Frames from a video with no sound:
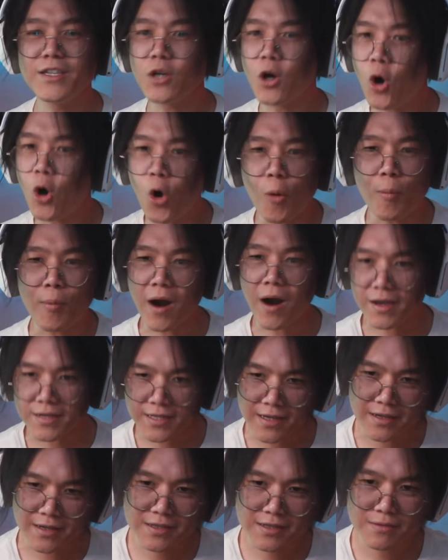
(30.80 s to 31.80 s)
It's a whole
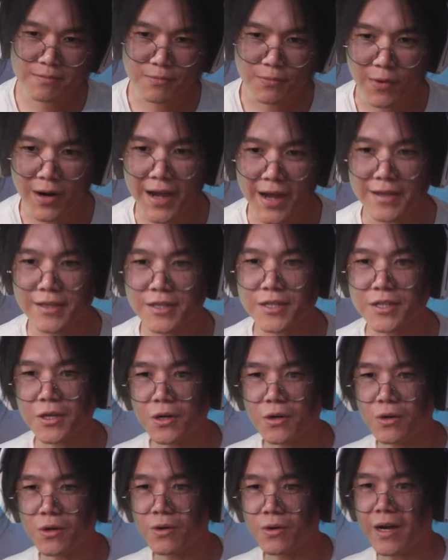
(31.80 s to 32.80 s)
process, right?
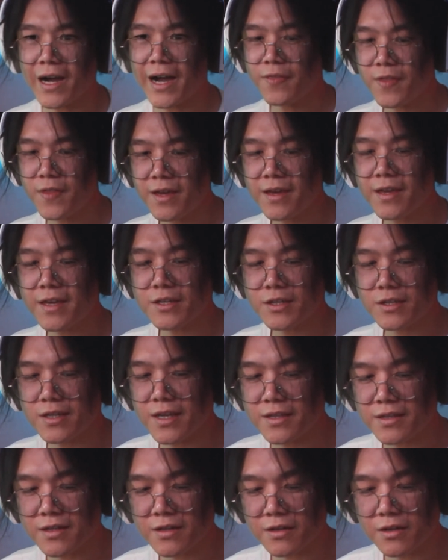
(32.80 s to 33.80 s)
So I think it's
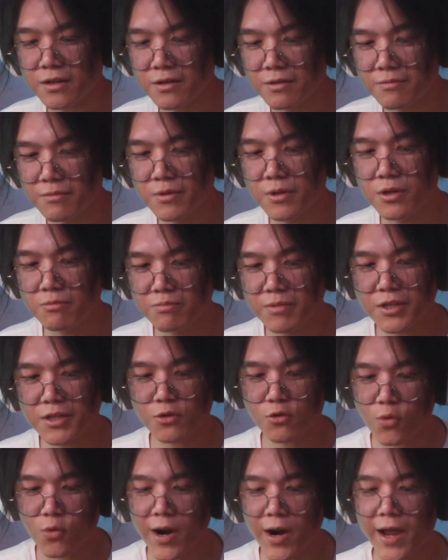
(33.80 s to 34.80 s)
a
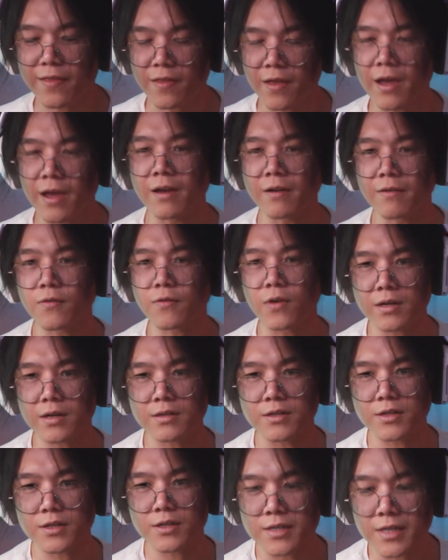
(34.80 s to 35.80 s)
great thing for
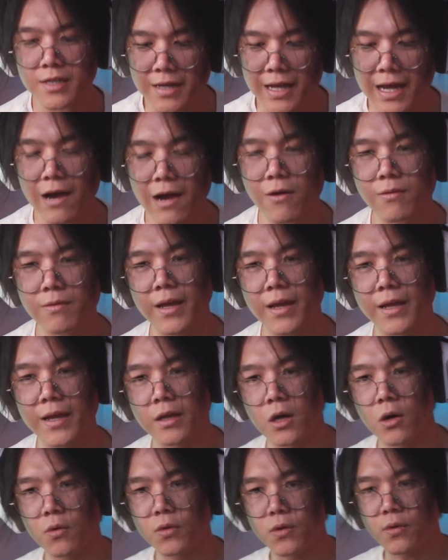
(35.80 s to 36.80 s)
us to just sit down and
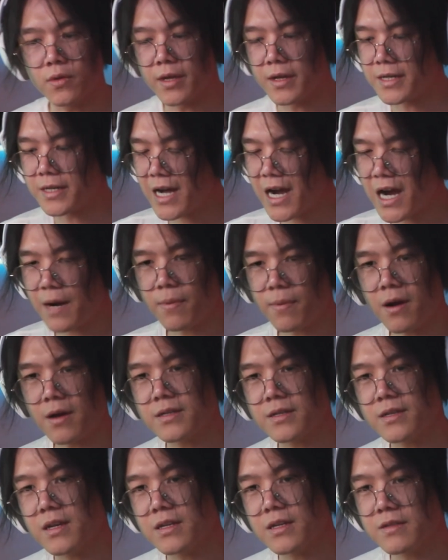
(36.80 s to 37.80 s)
go through the entire
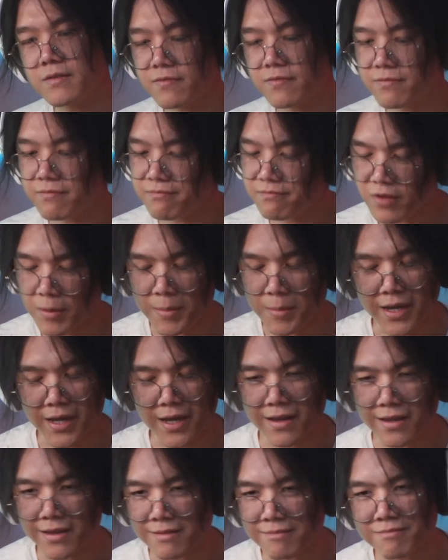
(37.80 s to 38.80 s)
process from
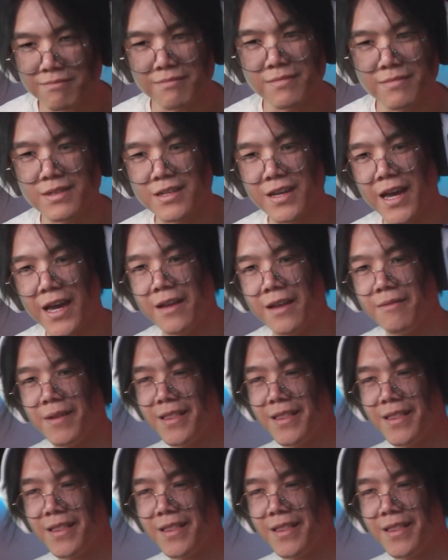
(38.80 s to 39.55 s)
beginning to end,